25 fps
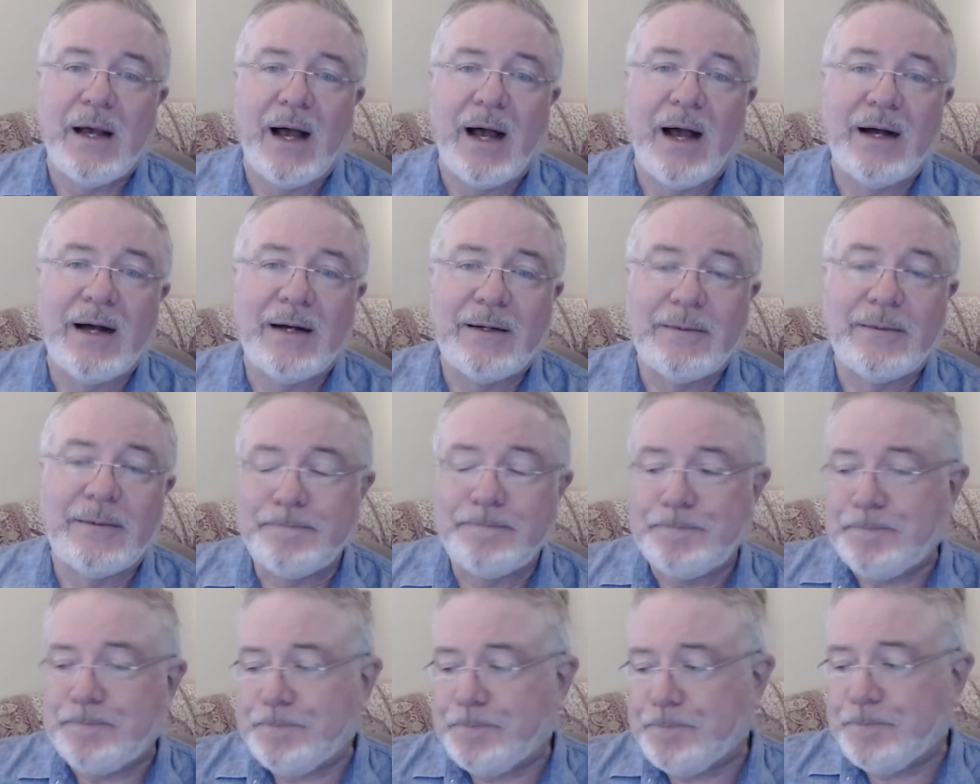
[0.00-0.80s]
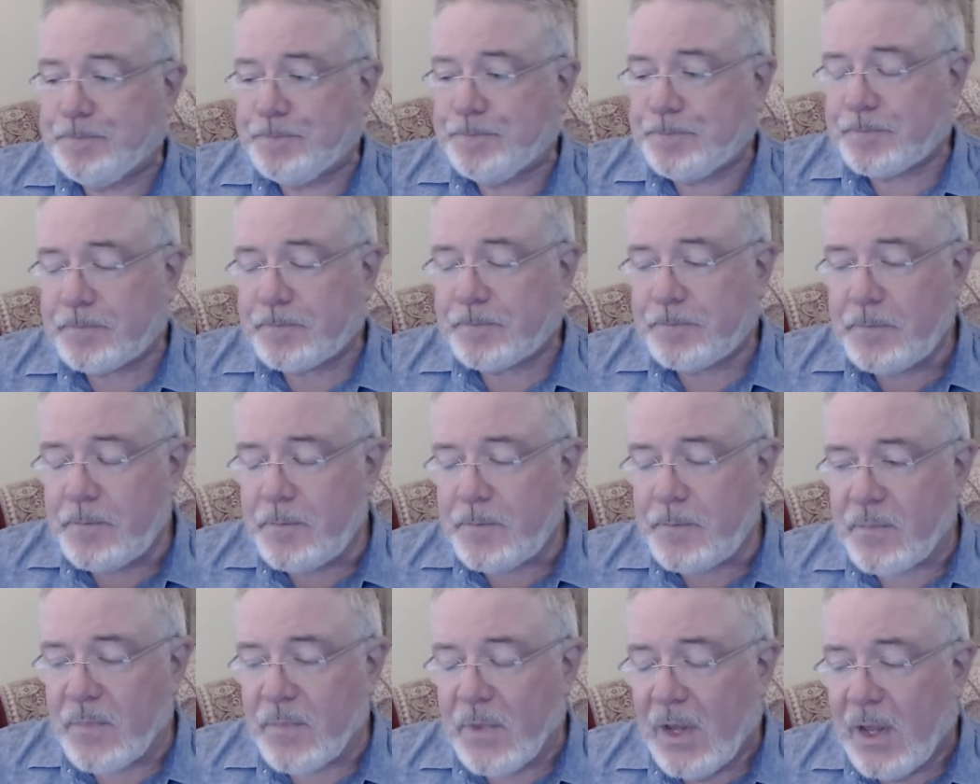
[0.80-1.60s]
Um,
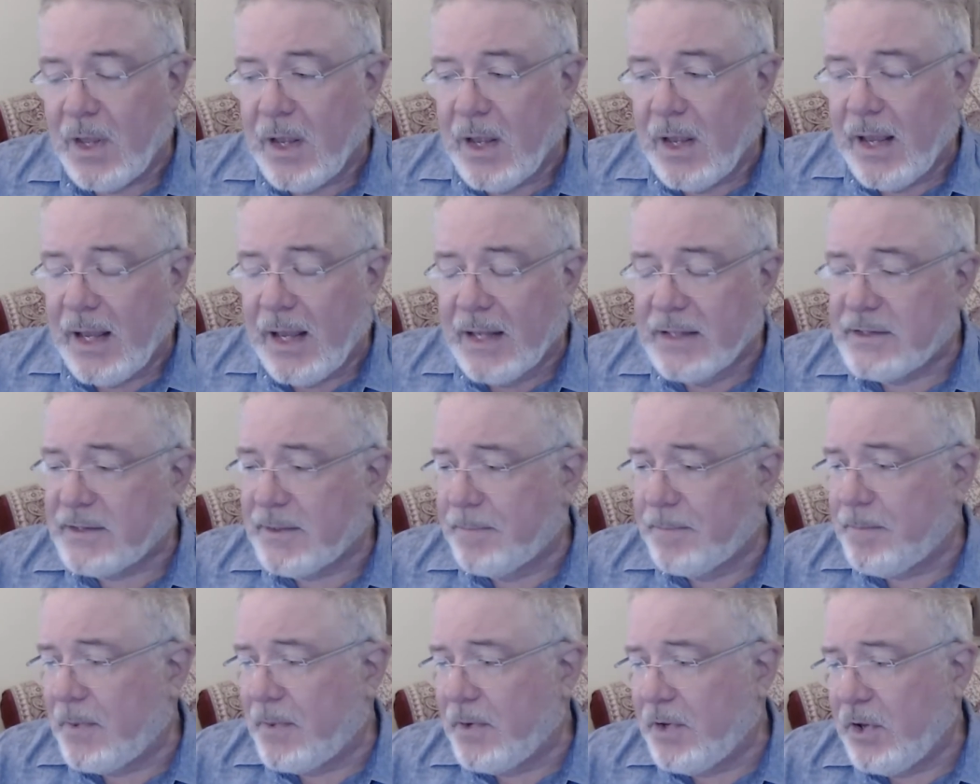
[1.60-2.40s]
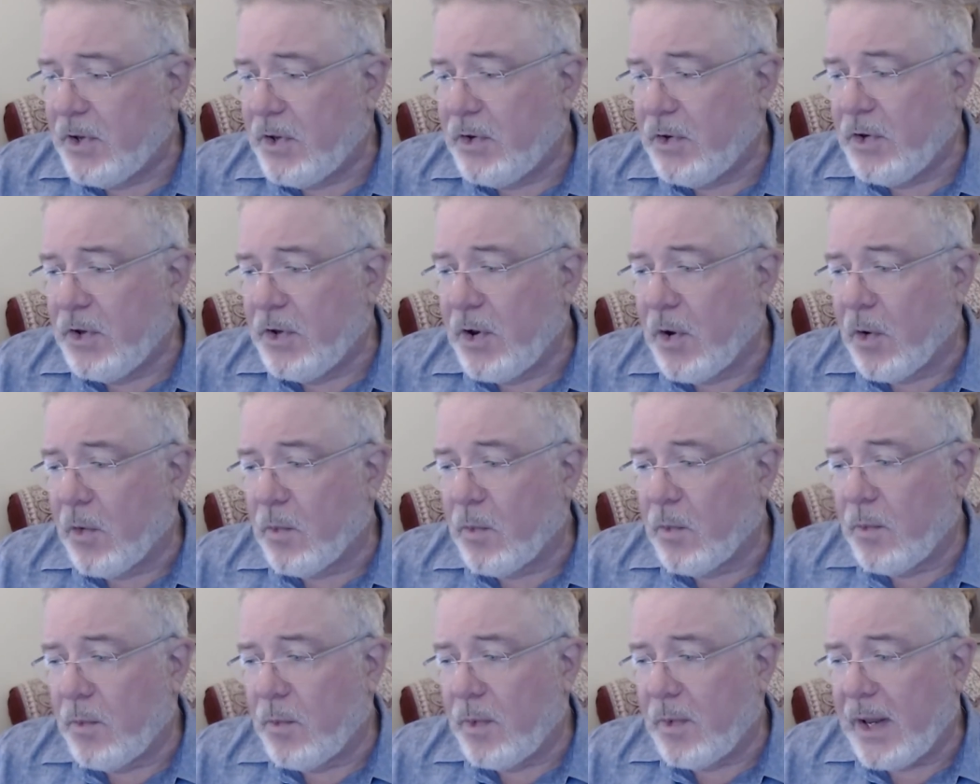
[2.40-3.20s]
it's a, you
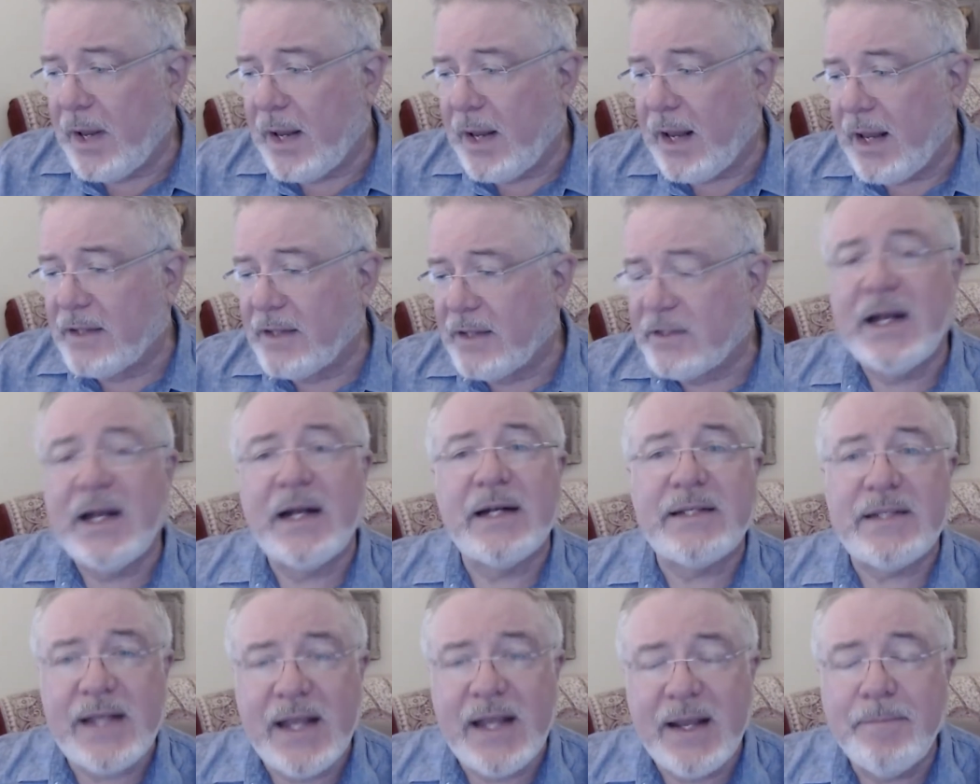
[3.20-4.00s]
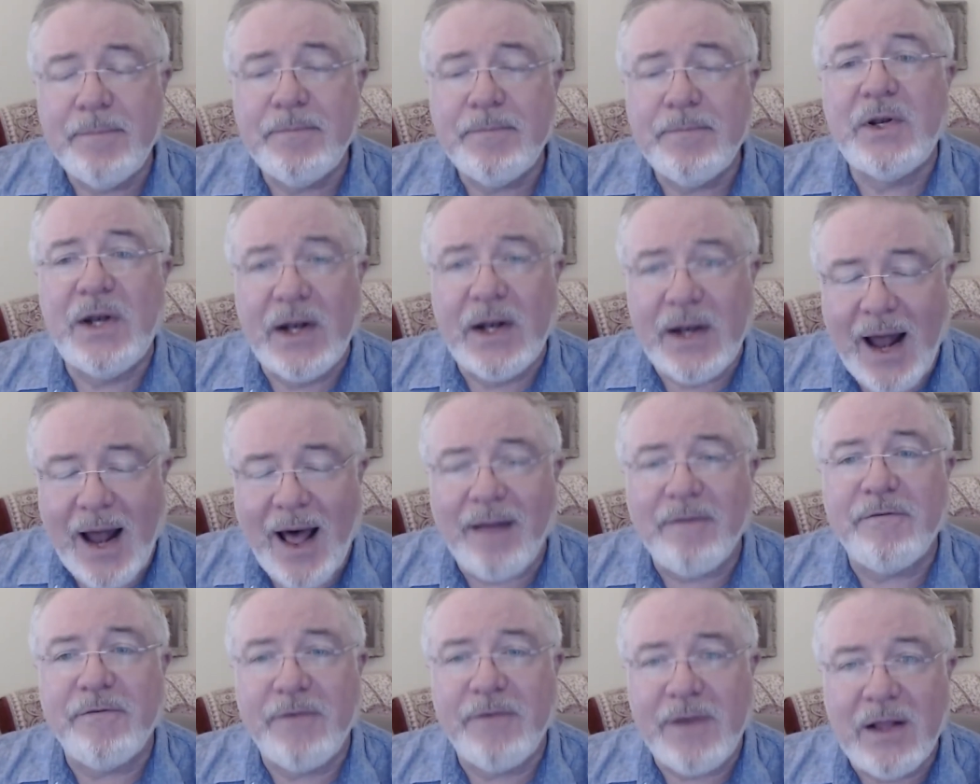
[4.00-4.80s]
know, it's an attempt to
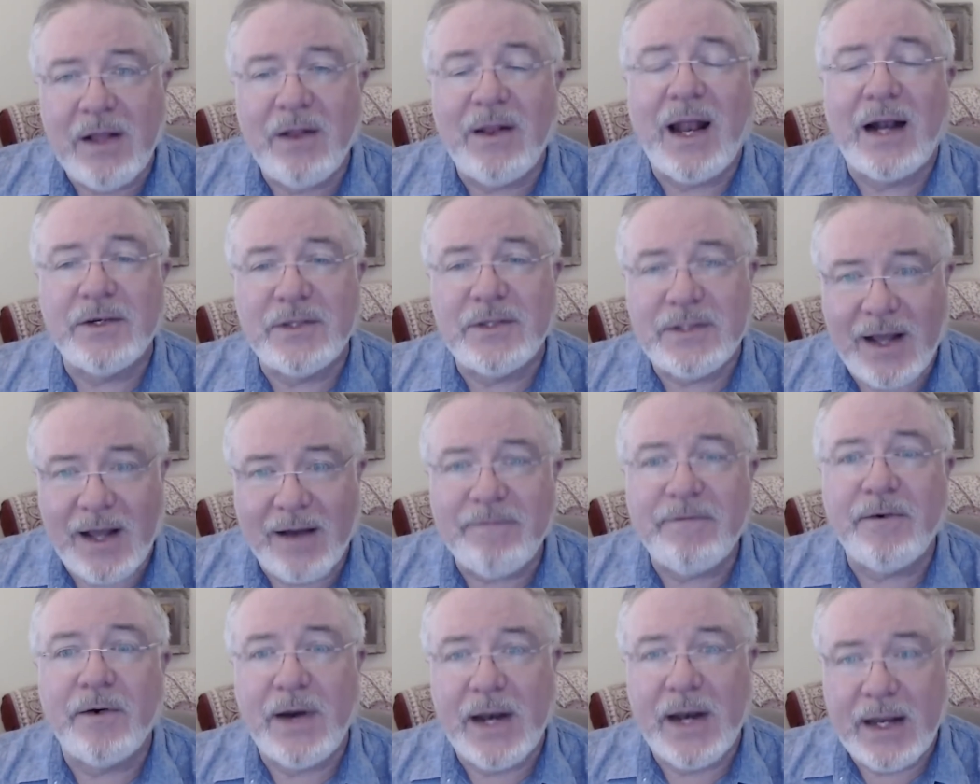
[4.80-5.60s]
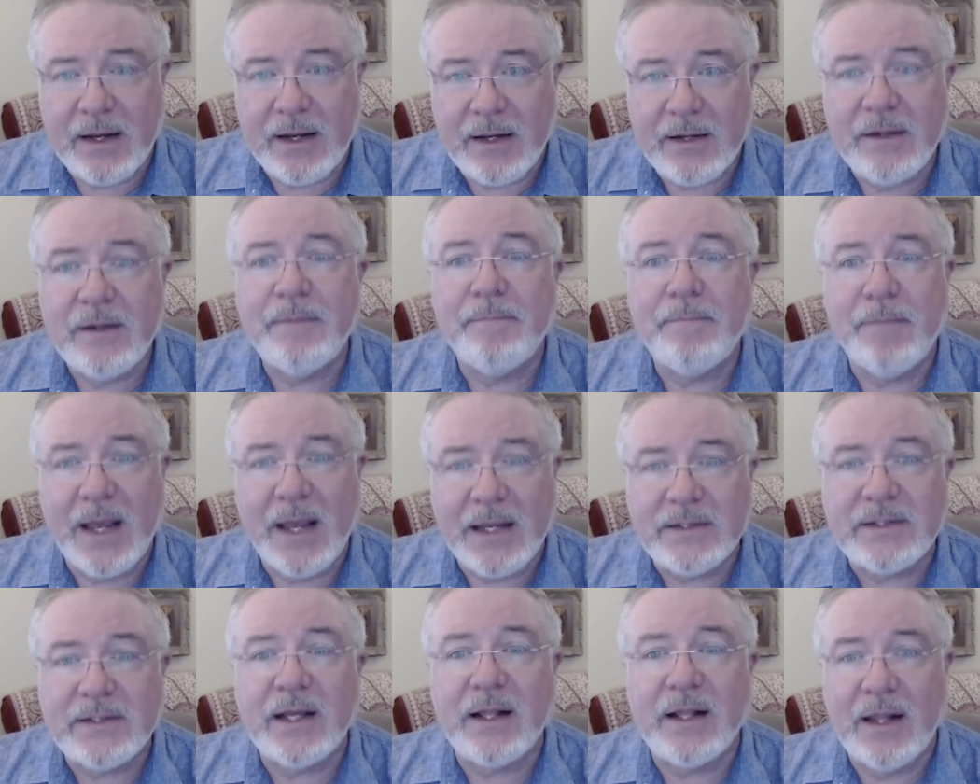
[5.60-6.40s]
not feel our suffering,
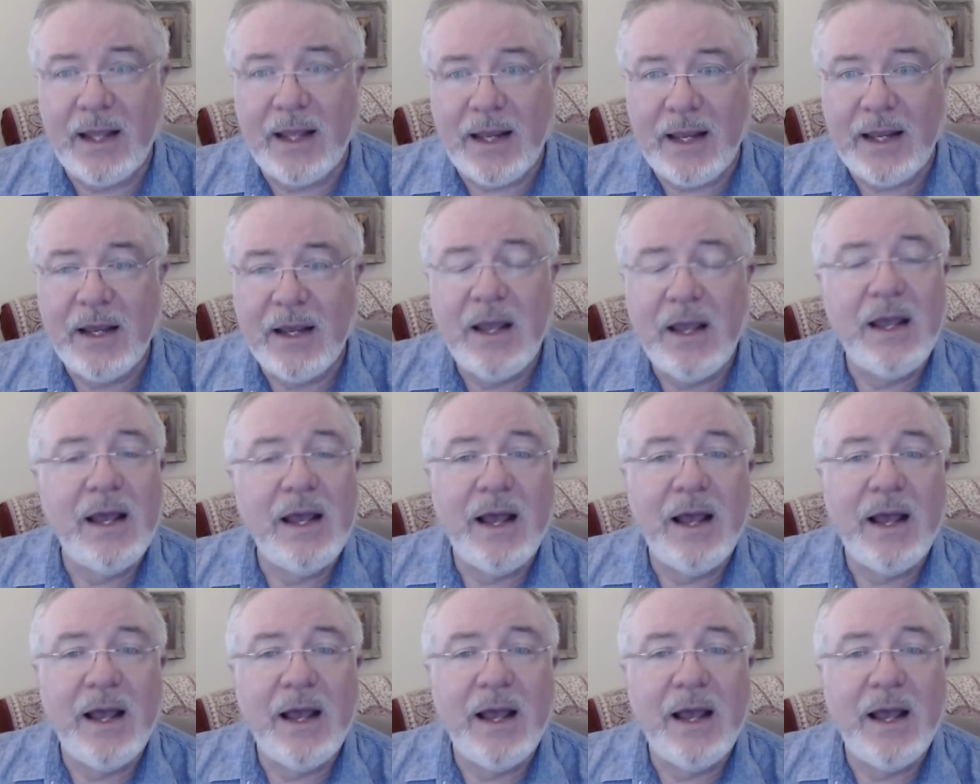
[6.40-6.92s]
basically.